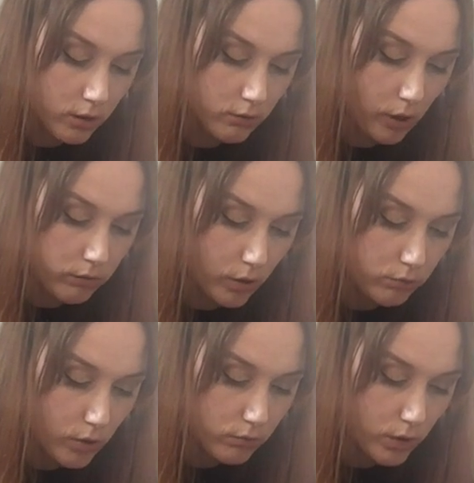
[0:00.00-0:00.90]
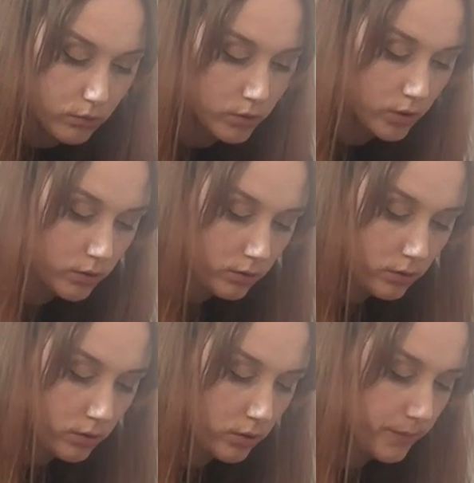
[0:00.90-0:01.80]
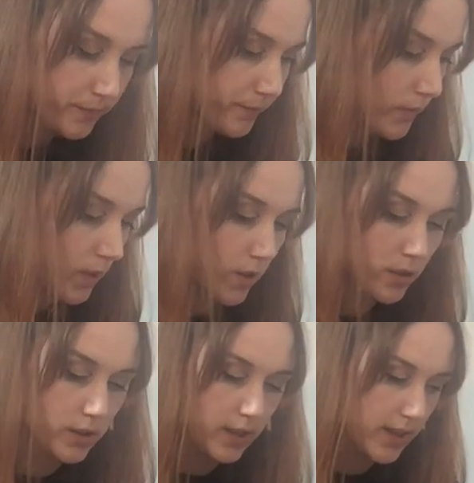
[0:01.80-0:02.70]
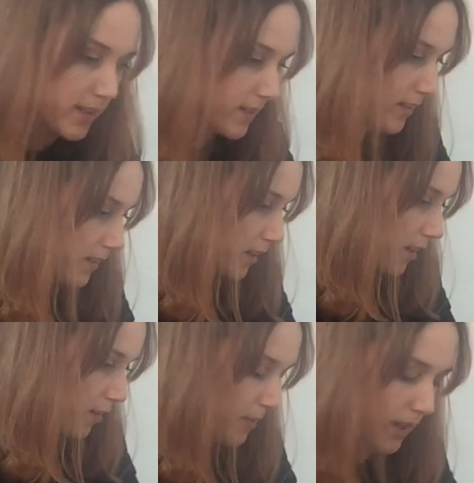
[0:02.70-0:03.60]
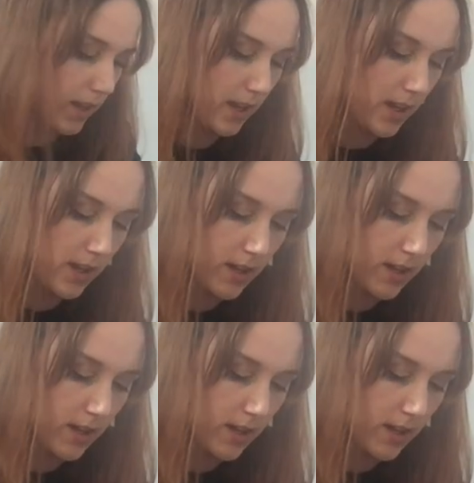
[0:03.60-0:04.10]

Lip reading: Roll, roll, roll, roll, roll. So this is going to be